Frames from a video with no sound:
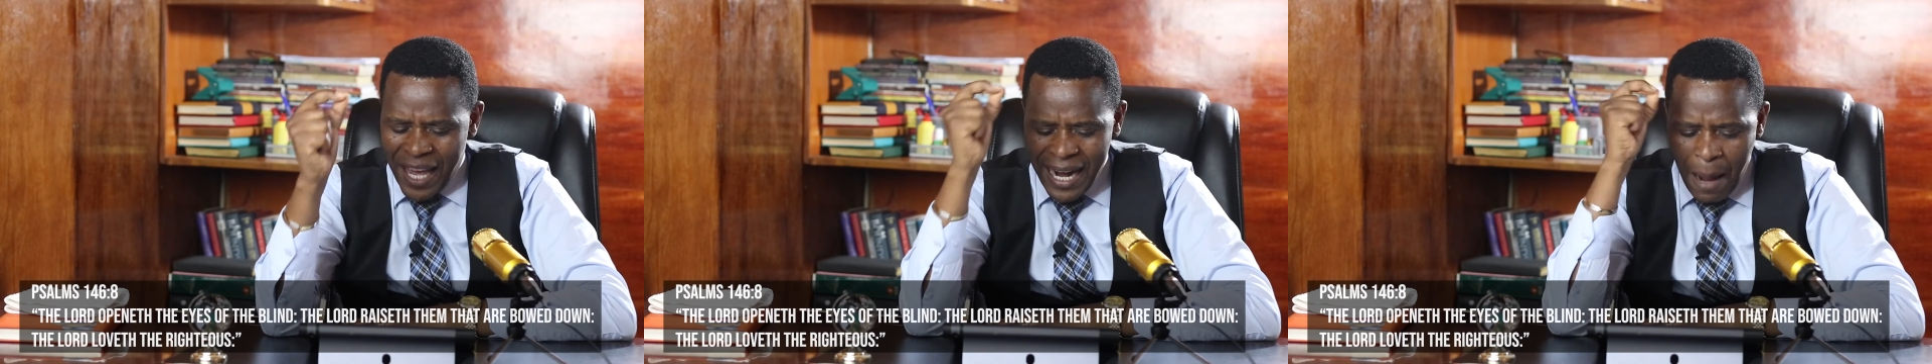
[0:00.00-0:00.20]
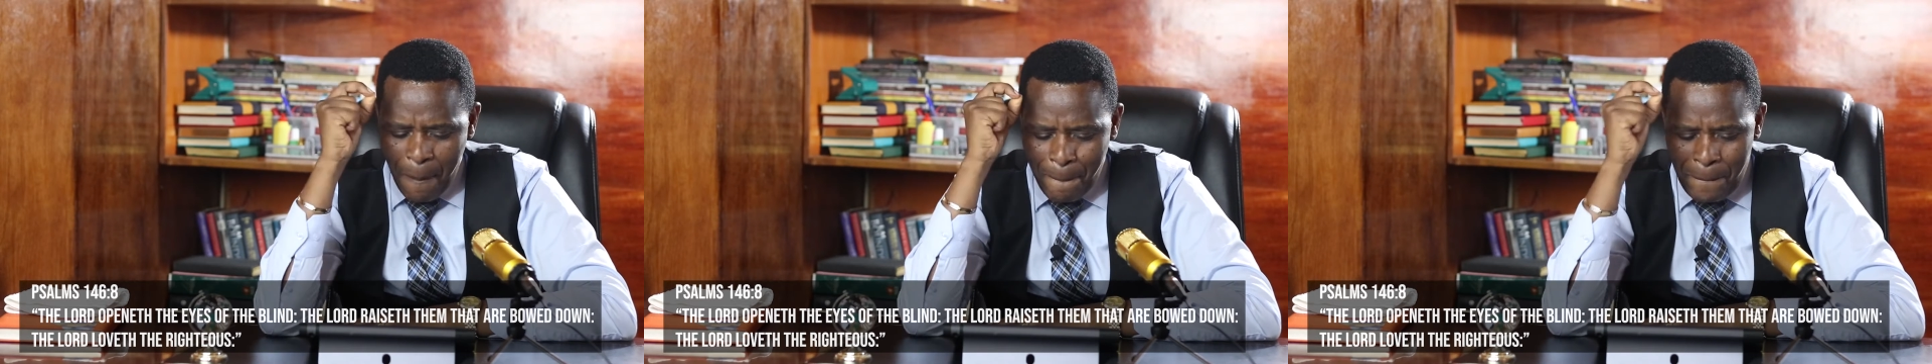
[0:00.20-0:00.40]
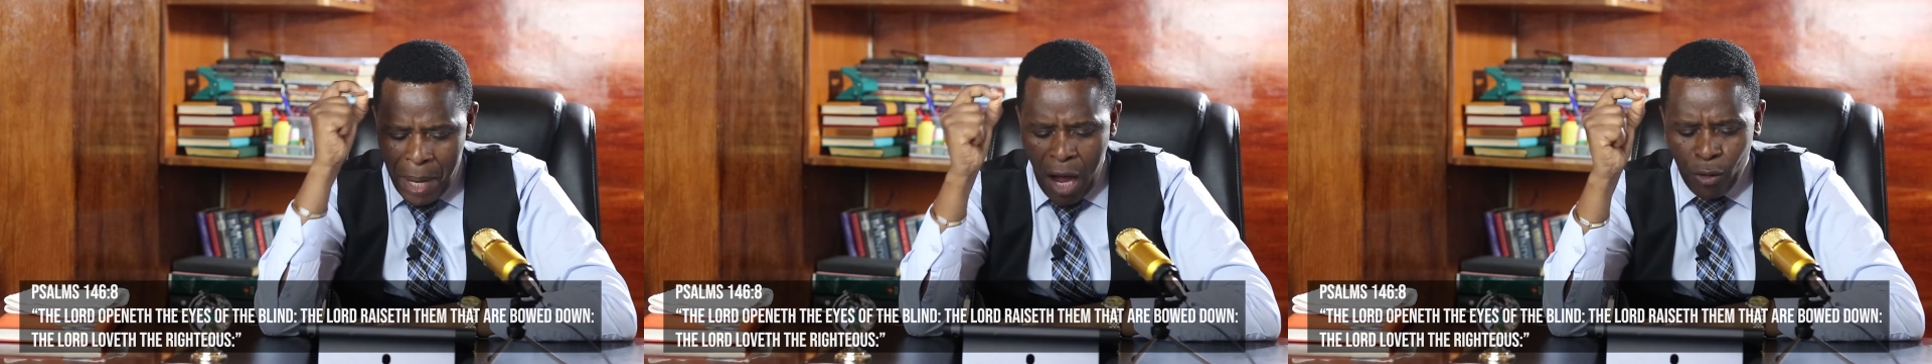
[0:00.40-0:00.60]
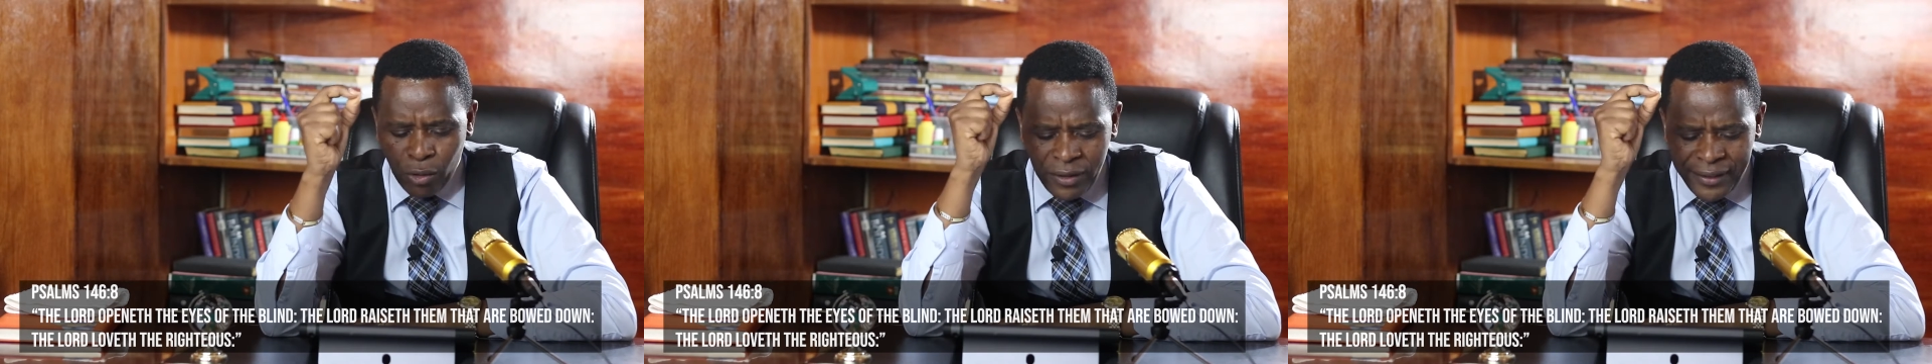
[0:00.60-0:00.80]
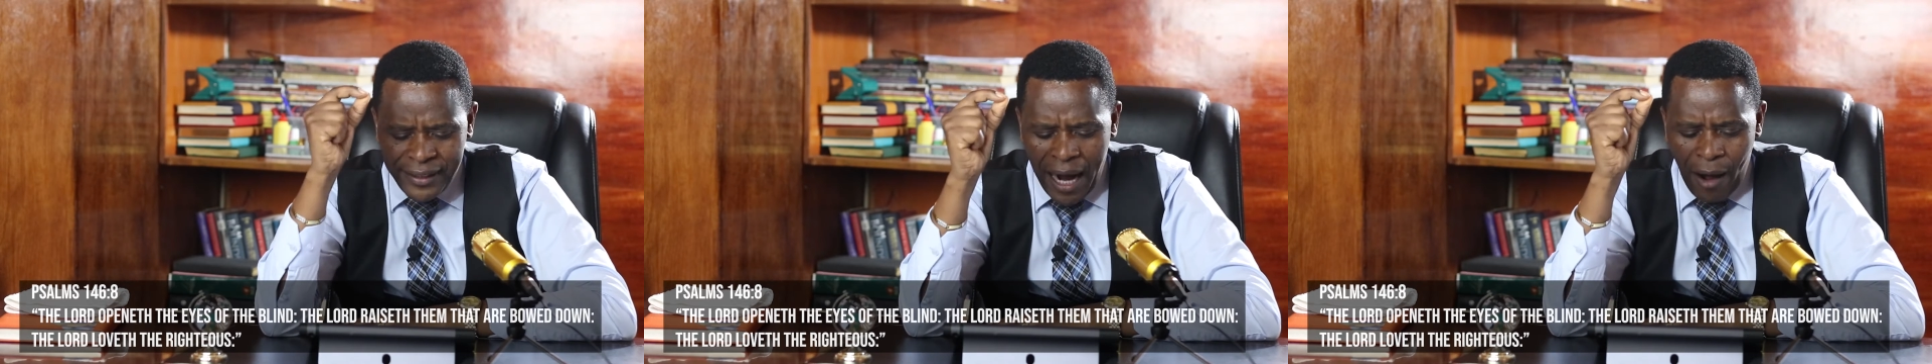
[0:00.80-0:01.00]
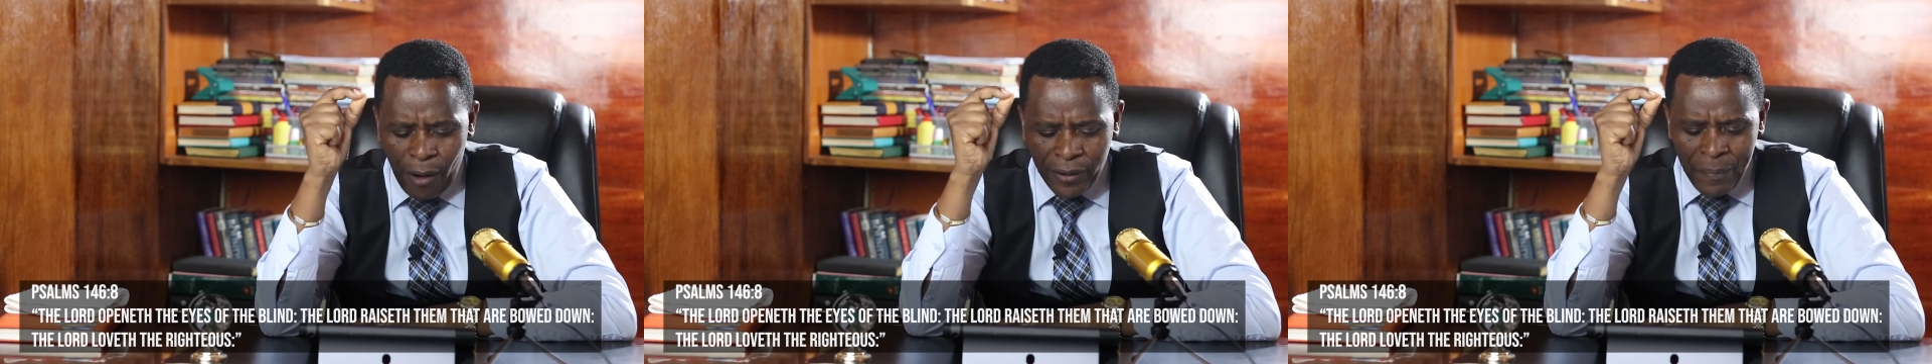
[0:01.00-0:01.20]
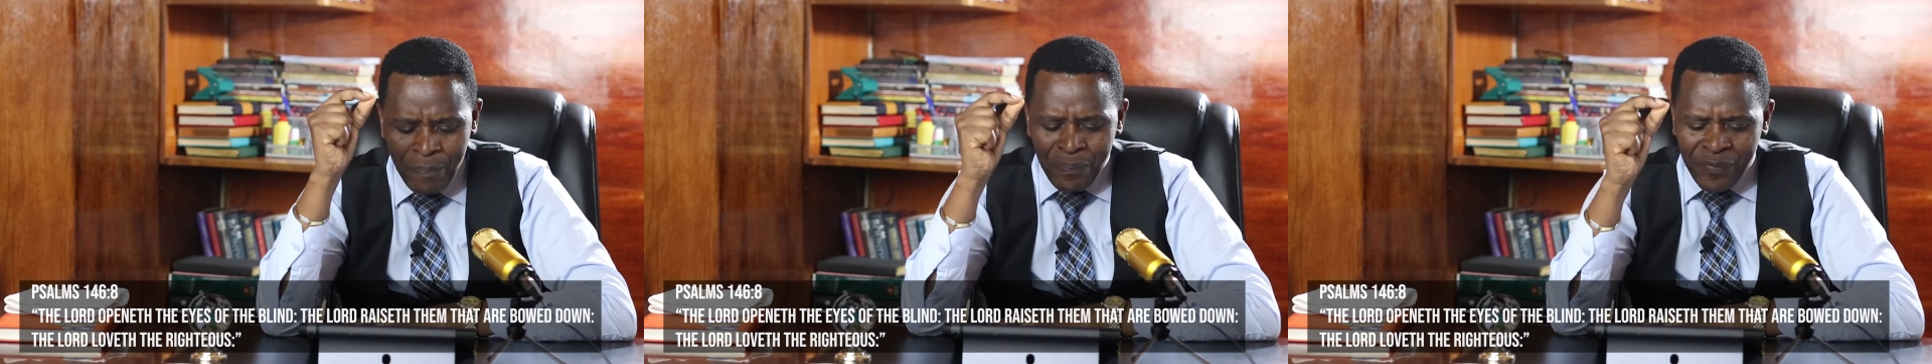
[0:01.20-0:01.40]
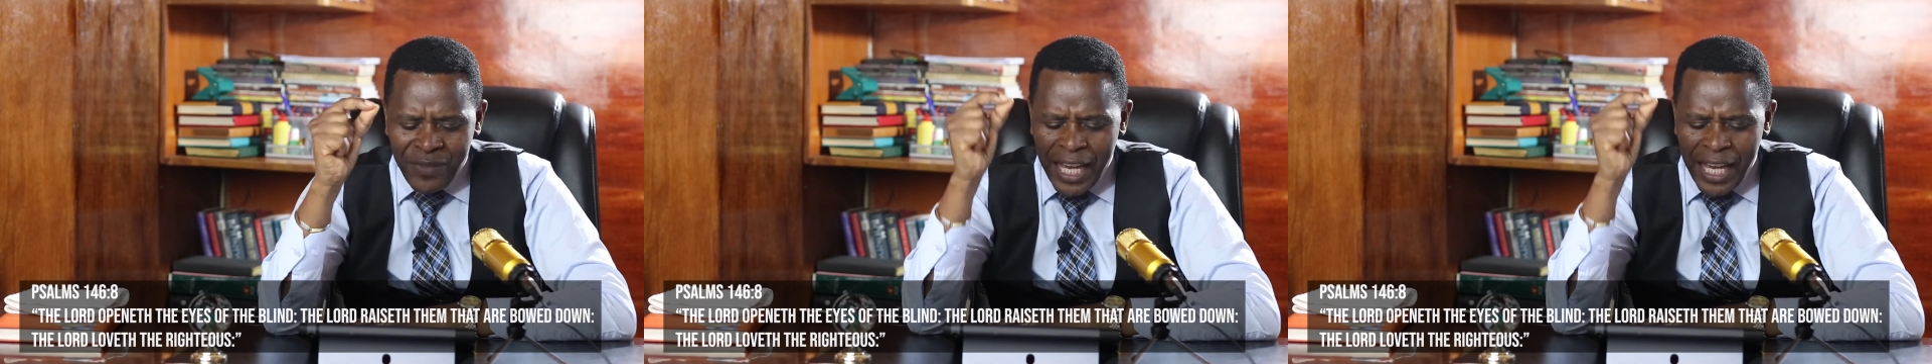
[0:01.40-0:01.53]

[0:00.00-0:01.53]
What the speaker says: that are bound down.